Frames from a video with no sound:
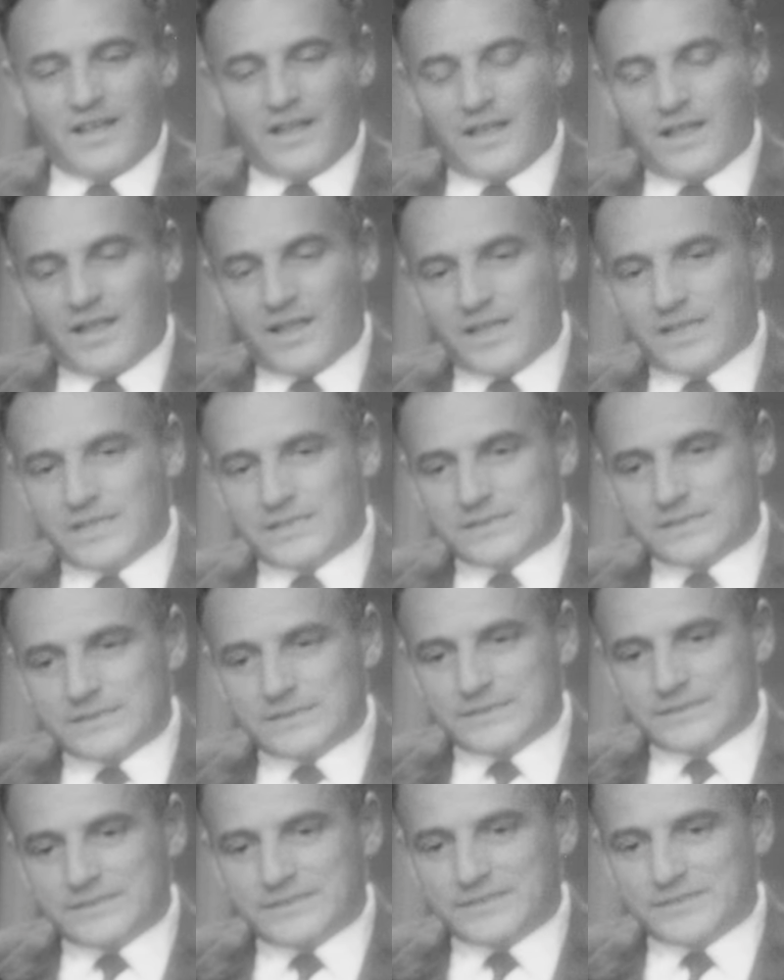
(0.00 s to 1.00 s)
You
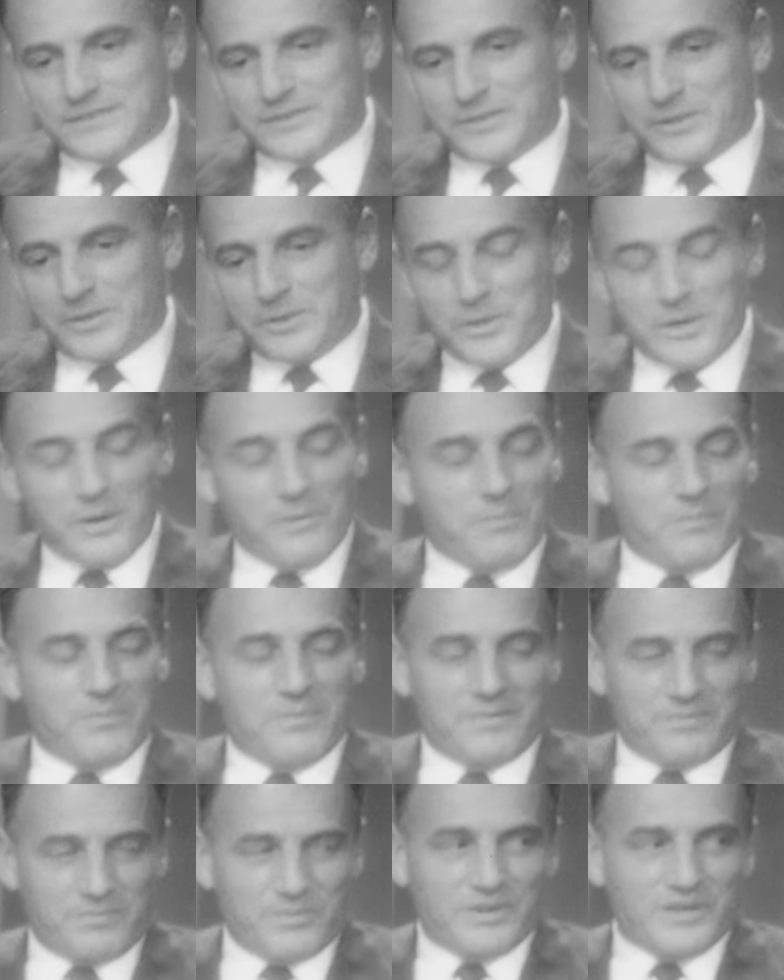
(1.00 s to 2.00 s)
know,
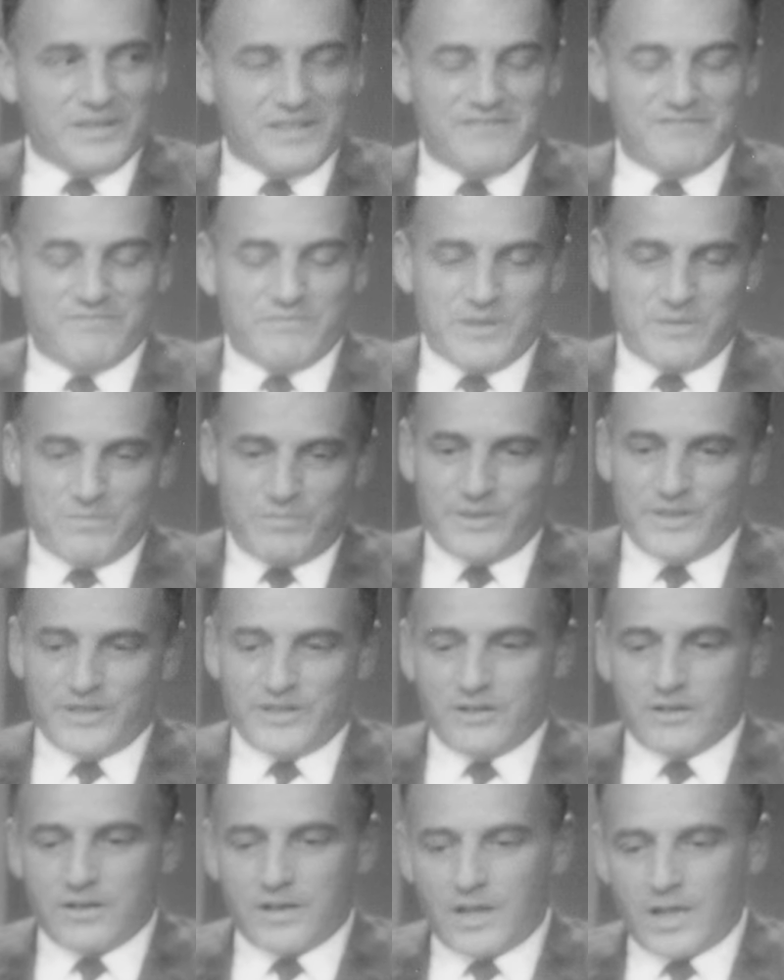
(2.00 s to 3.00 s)
believe me,
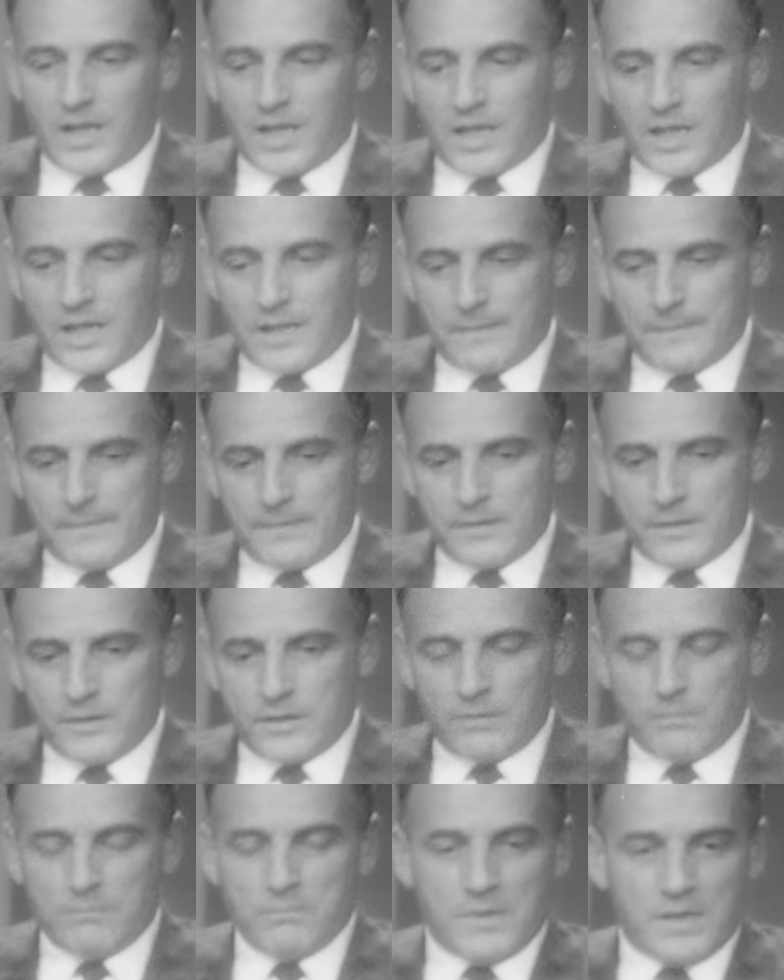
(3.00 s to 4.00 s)
Peter,
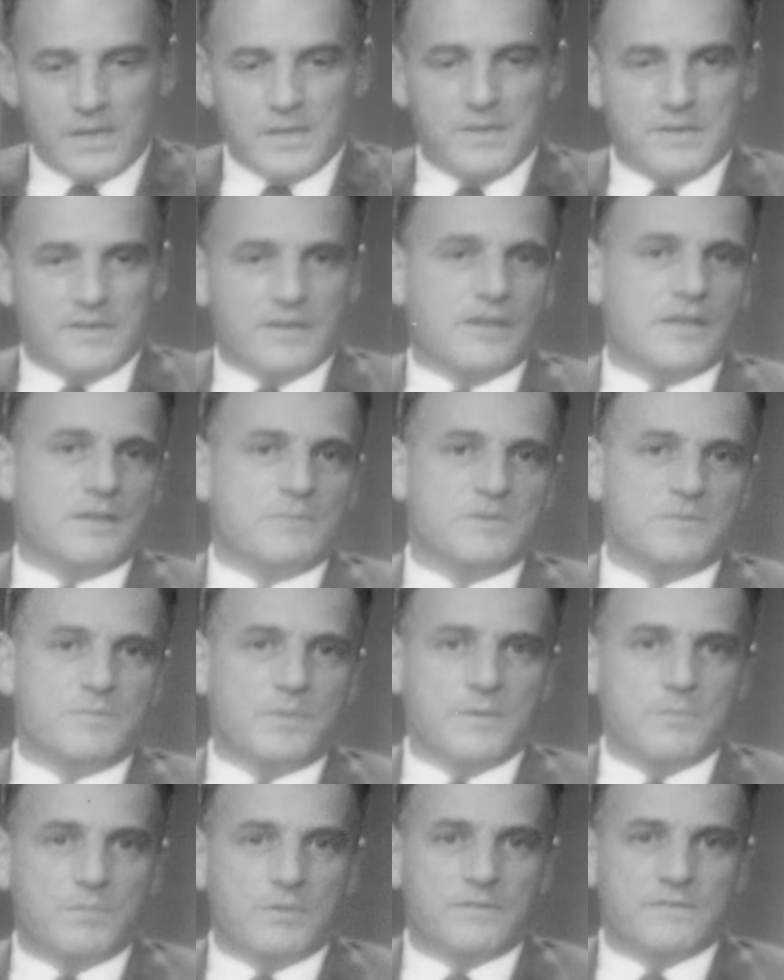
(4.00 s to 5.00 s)
many times
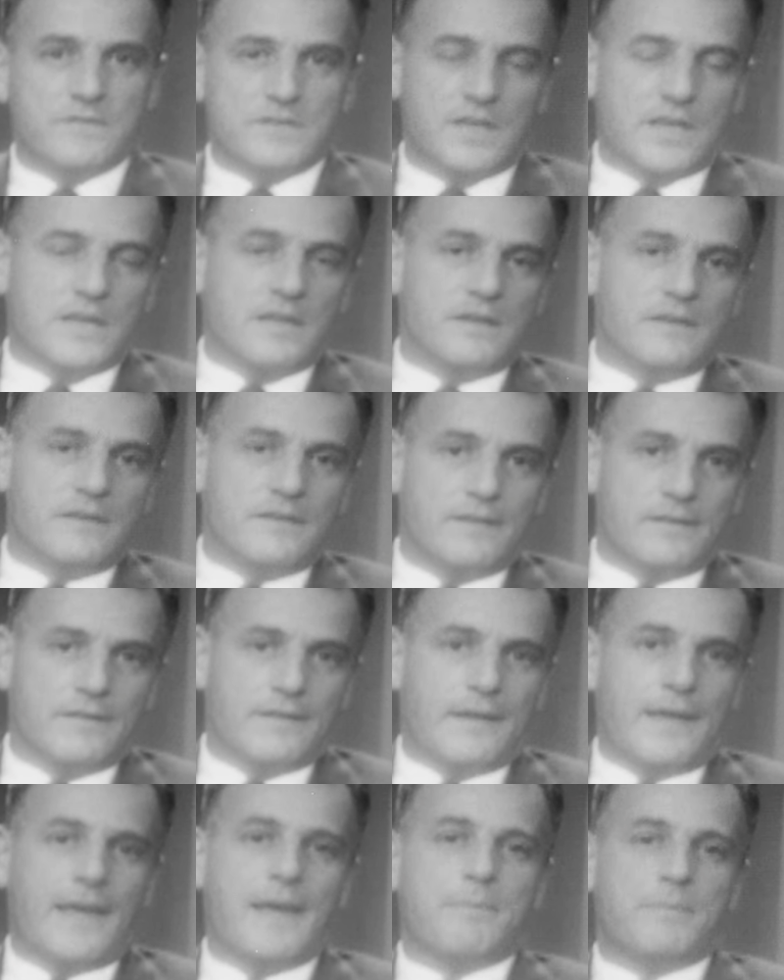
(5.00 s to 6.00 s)
people have said
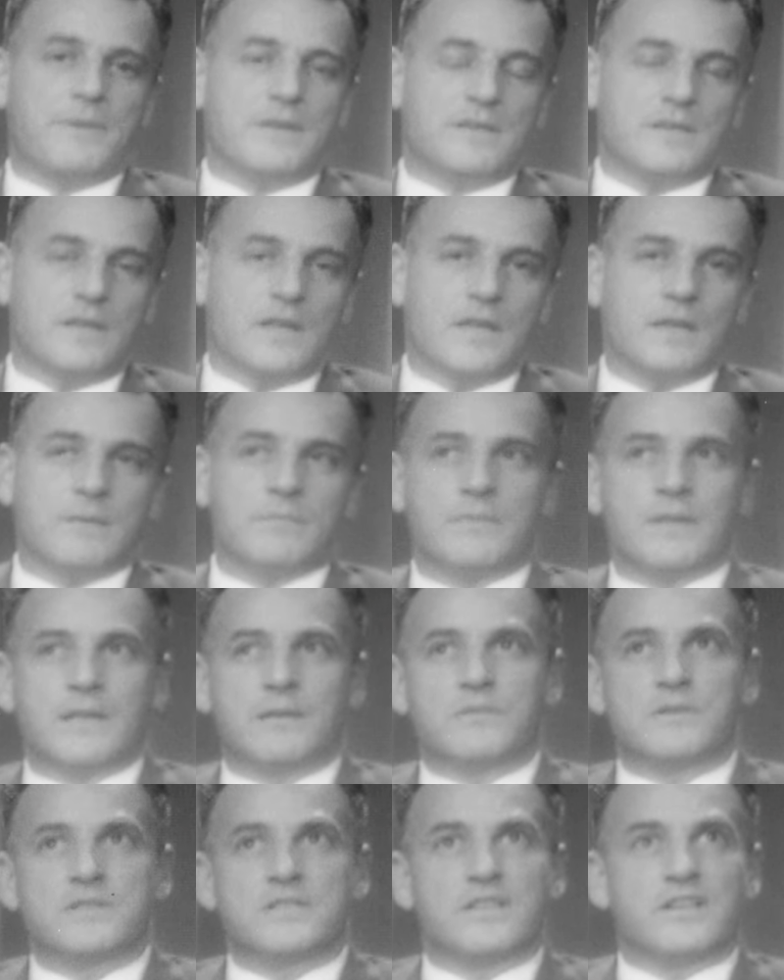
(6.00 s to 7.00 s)
The Happy Time,
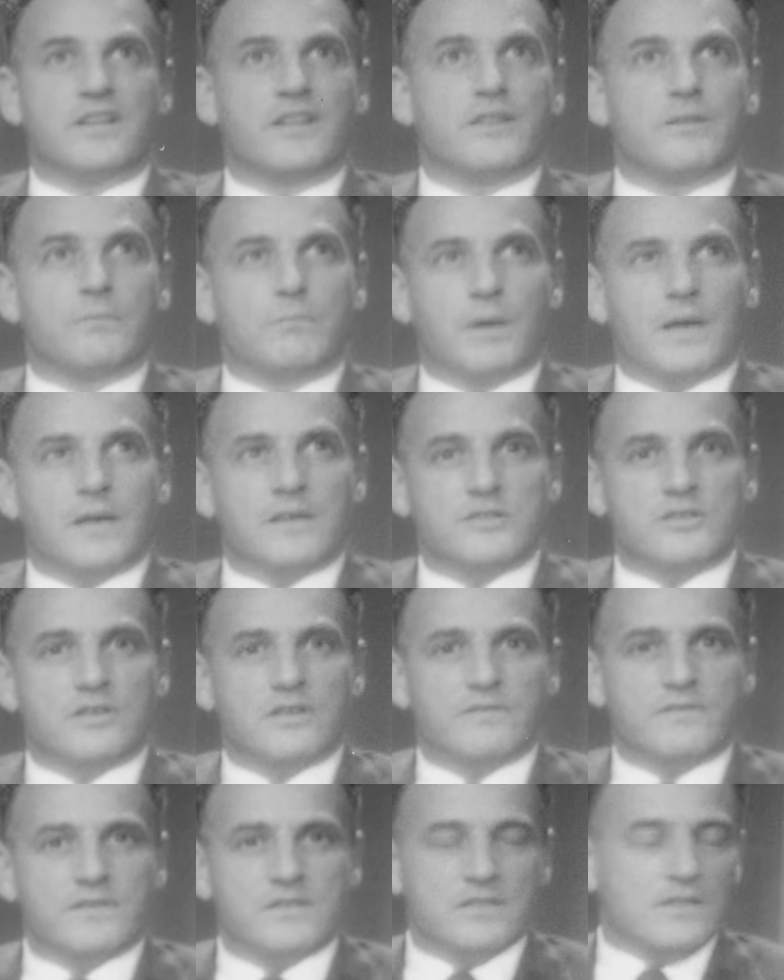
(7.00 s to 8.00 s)
that was another box
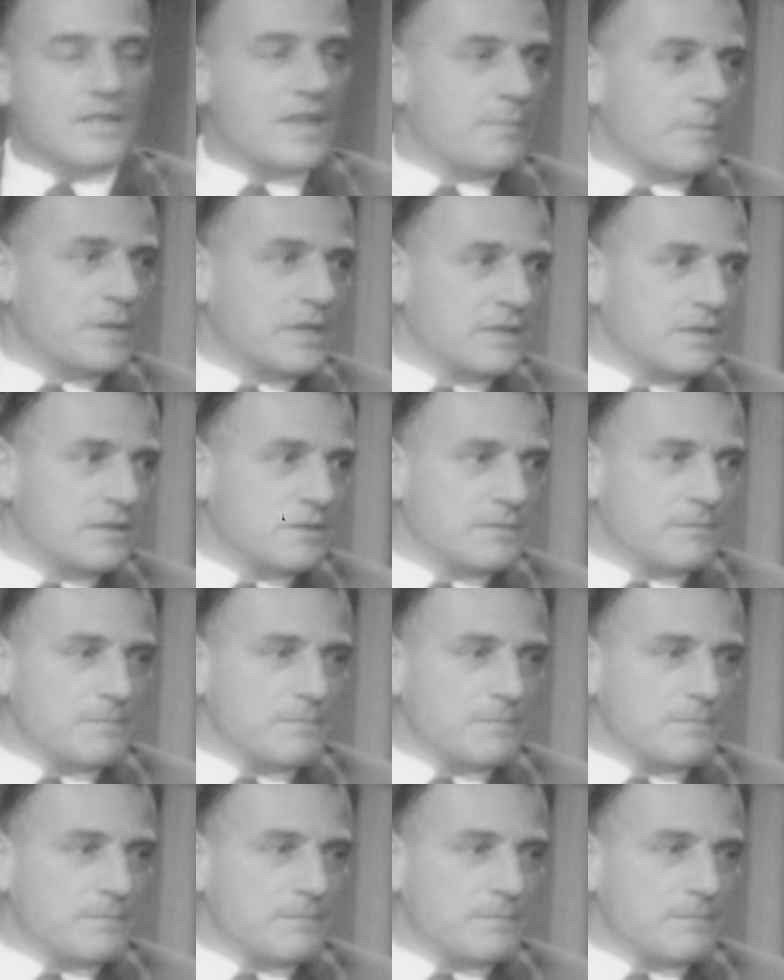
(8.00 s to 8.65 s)
office lemon.